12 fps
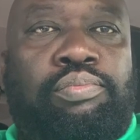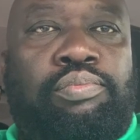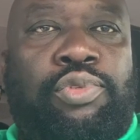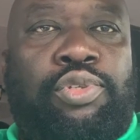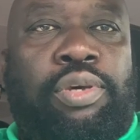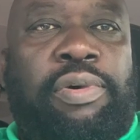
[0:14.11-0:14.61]

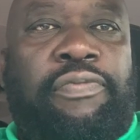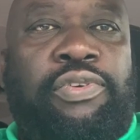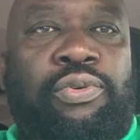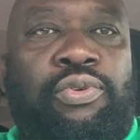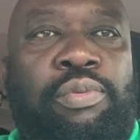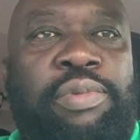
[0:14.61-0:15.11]
Some of
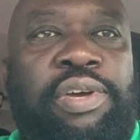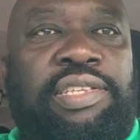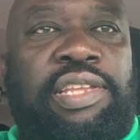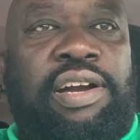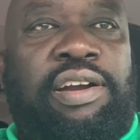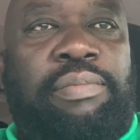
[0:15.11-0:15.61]
you know me as
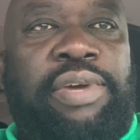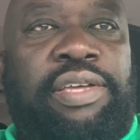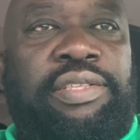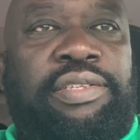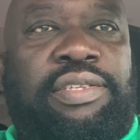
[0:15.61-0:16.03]
Lagabens.